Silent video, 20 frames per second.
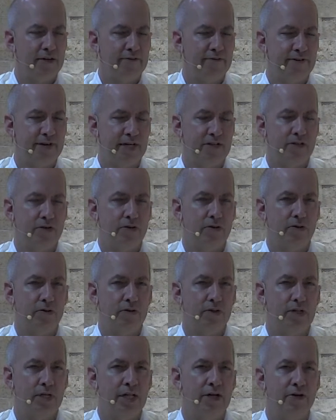And the
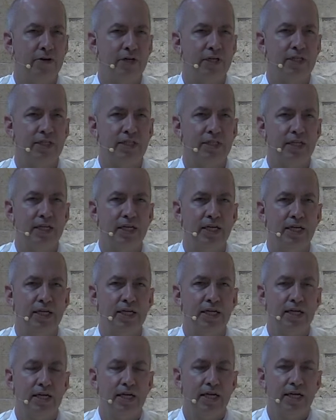third effect of the
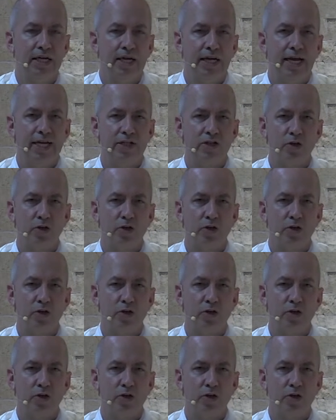Eucharist